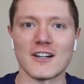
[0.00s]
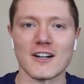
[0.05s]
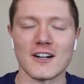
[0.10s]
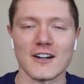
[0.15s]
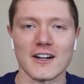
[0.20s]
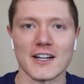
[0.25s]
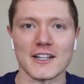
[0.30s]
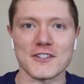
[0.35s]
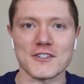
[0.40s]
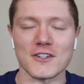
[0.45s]
All
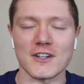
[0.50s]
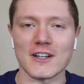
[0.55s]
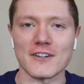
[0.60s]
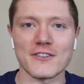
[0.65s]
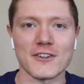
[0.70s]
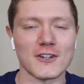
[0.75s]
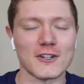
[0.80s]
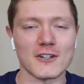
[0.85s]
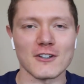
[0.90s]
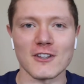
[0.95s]
right, so
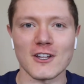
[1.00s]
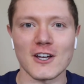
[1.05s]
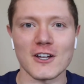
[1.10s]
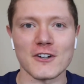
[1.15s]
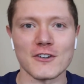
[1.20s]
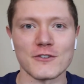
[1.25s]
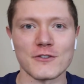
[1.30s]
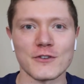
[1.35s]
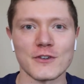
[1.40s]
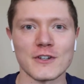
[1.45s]
I've heard a
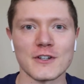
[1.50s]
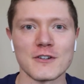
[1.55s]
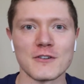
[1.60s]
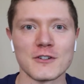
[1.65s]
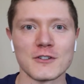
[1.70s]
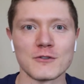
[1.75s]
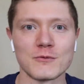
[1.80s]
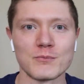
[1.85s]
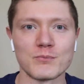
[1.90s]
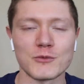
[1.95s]
lot of
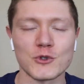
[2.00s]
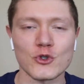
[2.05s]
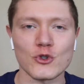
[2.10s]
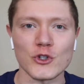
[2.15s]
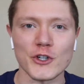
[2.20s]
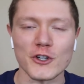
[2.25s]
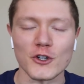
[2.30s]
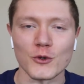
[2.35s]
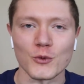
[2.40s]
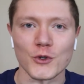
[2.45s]

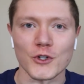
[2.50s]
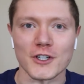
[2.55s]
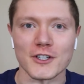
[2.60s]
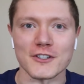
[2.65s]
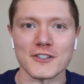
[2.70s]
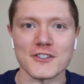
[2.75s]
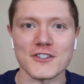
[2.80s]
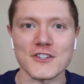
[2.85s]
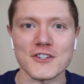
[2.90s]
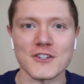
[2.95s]
trigger
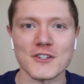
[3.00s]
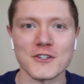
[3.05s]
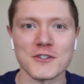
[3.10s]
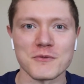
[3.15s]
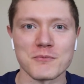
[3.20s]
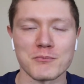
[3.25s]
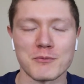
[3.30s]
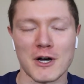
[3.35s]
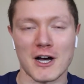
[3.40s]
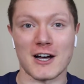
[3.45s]
words.
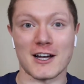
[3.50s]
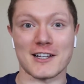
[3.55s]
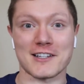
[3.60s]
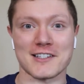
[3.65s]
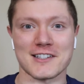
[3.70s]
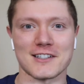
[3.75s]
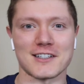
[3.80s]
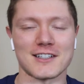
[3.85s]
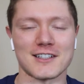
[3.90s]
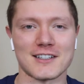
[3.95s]

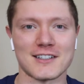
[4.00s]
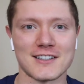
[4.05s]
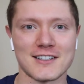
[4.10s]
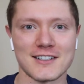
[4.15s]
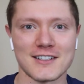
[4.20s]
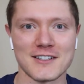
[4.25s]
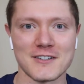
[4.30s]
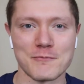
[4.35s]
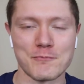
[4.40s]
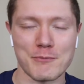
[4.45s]
Pasta,
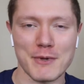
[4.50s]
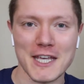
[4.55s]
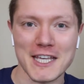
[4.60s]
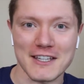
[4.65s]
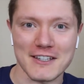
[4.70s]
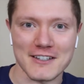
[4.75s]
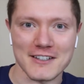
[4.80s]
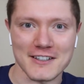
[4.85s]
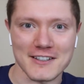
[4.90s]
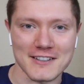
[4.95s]

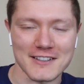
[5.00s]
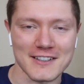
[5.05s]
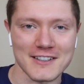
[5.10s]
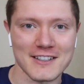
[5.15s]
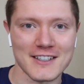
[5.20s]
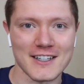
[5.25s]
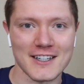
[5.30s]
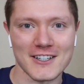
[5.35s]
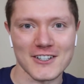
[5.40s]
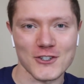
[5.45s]
bacon,
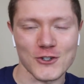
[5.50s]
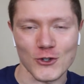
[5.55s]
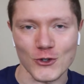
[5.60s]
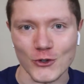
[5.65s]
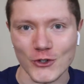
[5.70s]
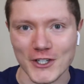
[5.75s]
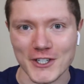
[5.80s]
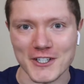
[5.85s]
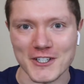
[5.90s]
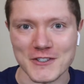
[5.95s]

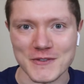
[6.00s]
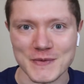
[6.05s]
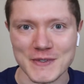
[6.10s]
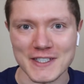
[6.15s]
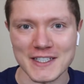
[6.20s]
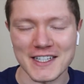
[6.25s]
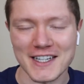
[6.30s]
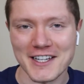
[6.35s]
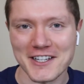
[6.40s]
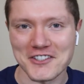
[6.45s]
cream,
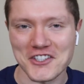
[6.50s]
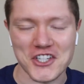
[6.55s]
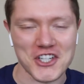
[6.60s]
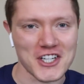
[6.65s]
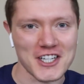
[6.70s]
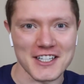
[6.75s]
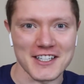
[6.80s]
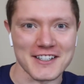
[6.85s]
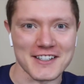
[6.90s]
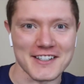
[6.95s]

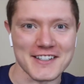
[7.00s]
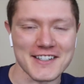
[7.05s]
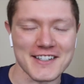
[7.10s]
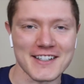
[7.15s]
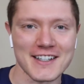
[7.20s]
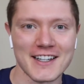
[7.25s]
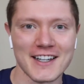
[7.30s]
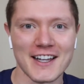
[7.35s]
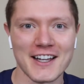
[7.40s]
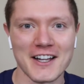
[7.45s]
cheese.
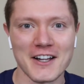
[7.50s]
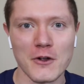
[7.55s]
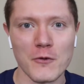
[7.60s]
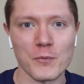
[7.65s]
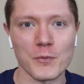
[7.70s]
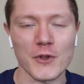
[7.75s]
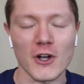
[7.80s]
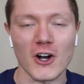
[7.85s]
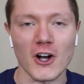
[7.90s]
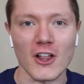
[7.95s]

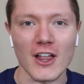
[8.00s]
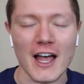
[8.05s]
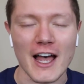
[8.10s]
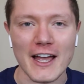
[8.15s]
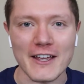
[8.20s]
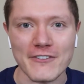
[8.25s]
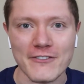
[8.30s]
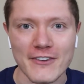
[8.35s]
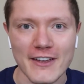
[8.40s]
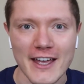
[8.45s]
All
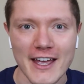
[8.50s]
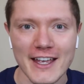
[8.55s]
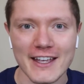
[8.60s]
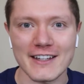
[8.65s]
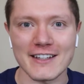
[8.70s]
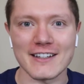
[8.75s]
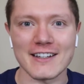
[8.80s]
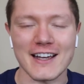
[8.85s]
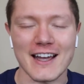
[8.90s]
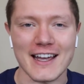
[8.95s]
high
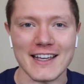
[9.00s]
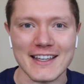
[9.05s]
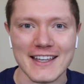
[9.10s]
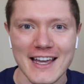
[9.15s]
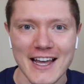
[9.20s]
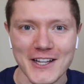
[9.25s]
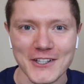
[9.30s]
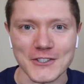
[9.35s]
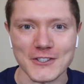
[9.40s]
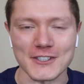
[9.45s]
fat, high
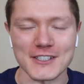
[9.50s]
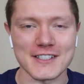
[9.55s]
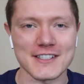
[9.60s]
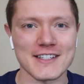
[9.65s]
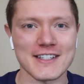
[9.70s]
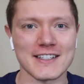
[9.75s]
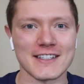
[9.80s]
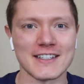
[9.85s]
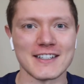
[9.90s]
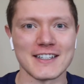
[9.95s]

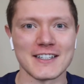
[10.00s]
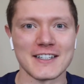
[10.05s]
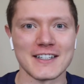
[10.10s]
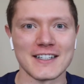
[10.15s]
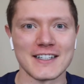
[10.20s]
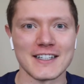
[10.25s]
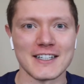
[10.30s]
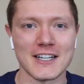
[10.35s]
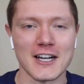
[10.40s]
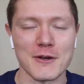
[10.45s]
calories,
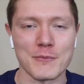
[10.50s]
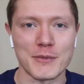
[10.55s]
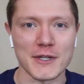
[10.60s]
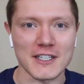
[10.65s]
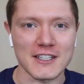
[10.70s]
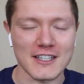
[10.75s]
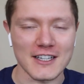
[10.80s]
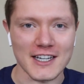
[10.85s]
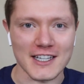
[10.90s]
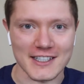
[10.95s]
a
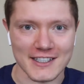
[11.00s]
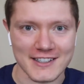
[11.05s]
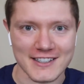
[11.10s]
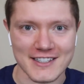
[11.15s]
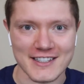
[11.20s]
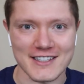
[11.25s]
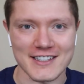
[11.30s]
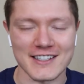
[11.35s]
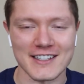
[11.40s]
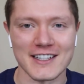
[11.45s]
big
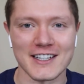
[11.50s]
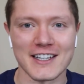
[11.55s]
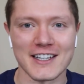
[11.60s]
yikes.